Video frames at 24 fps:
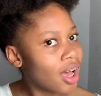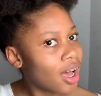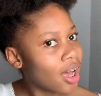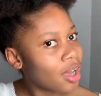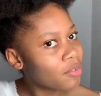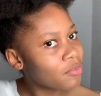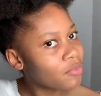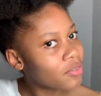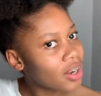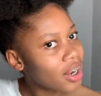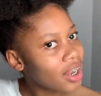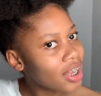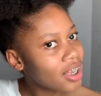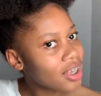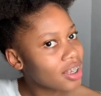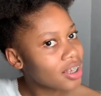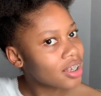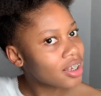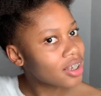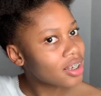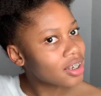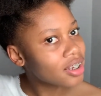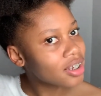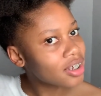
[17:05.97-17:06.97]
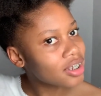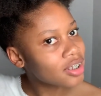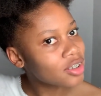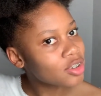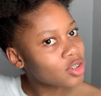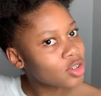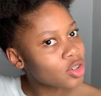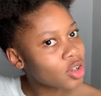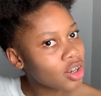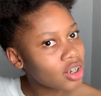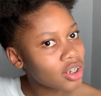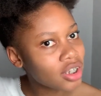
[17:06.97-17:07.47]
I feel like
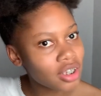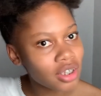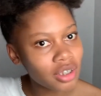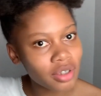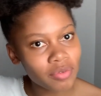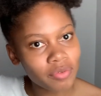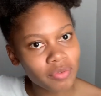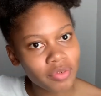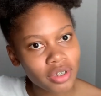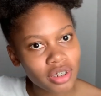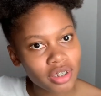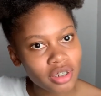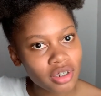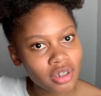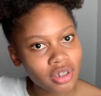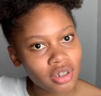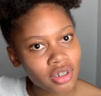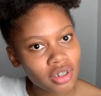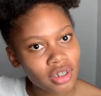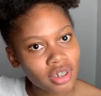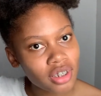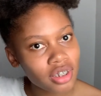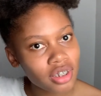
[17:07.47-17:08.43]
it's not even.